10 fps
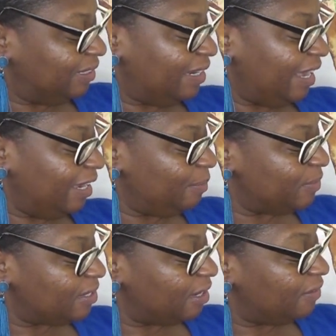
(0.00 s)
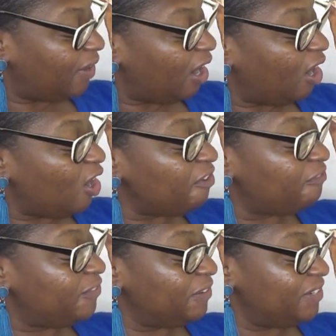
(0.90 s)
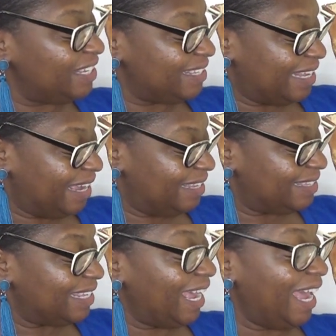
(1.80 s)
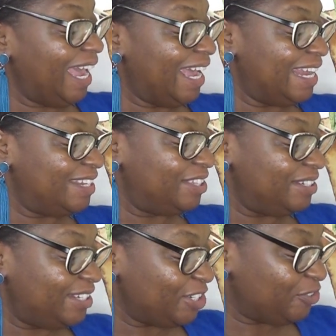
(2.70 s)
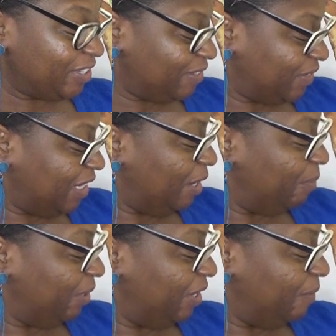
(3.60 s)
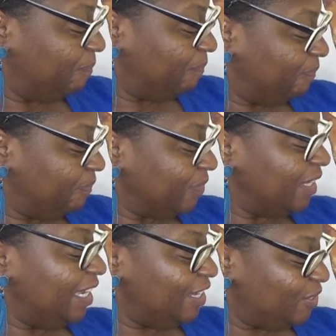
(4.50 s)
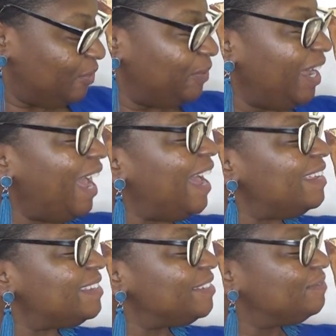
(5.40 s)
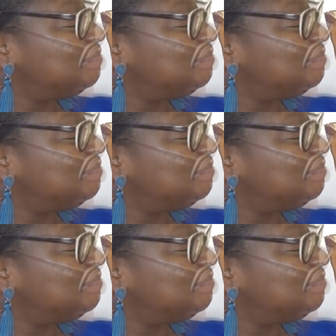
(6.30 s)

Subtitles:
the names of all 50 states and the District of Columbia into a hat.